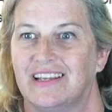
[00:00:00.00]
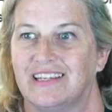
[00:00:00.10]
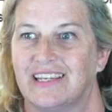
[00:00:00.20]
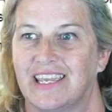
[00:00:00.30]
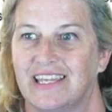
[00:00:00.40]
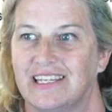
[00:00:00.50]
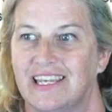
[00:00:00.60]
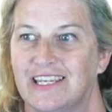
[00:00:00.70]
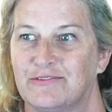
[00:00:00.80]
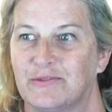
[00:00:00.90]
you get
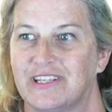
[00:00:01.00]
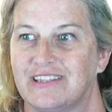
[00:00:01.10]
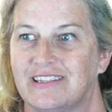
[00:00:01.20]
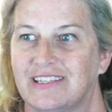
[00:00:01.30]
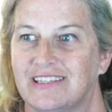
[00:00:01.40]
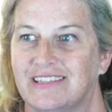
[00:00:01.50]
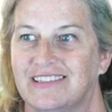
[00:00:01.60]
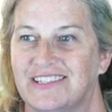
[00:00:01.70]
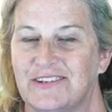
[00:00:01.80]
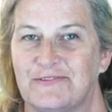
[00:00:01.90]
hit with the
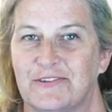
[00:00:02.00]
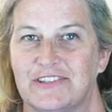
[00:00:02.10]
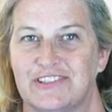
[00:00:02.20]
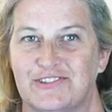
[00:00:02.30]
you know, first